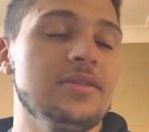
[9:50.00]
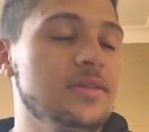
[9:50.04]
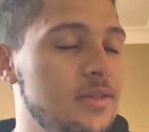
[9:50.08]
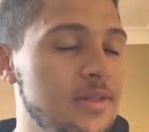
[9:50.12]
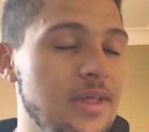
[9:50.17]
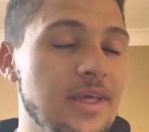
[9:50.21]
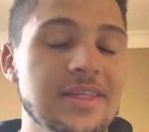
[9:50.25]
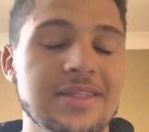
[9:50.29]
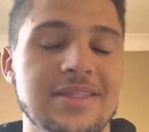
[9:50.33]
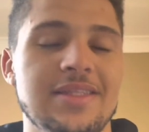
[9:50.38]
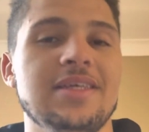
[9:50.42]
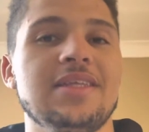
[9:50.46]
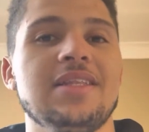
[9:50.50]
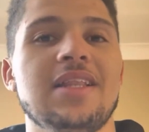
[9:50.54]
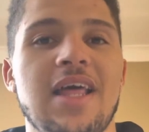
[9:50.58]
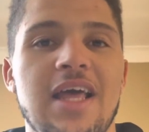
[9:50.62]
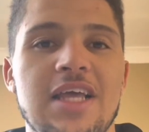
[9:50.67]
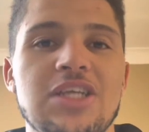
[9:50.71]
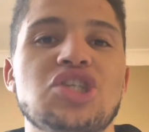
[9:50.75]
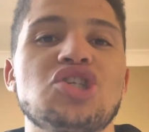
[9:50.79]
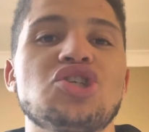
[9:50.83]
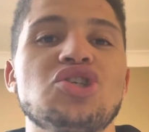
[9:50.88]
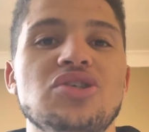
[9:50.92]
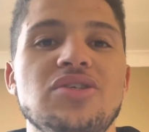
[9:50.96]

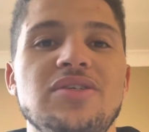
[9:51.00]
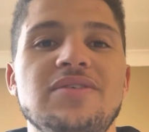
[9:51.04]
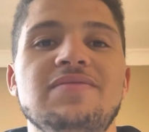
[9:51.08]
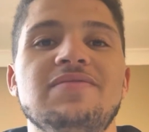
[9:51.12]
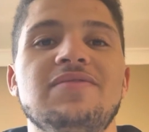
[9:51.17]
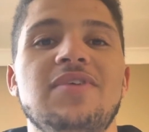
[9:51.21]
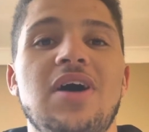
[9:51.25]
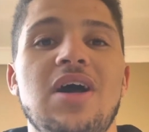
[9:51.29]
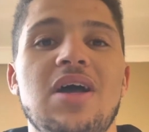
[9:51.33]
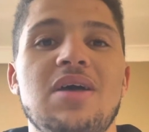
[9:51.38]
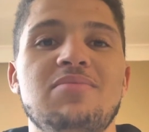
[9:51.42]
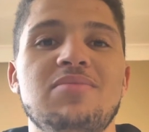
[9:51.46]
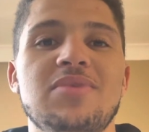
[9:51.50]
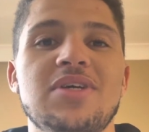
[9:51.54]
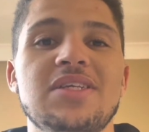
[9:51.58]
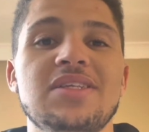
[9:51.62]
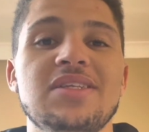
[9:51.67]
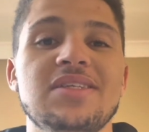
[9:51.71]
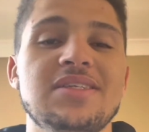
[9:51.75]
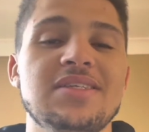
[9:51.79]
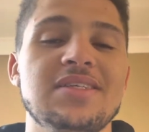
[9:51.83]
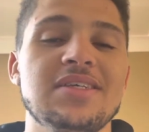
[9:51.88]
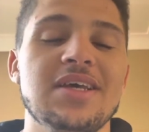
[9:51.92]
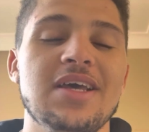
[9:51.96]
natural
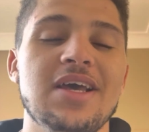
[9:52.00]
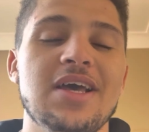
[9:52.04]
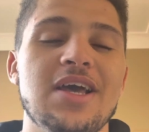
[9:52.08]
environment.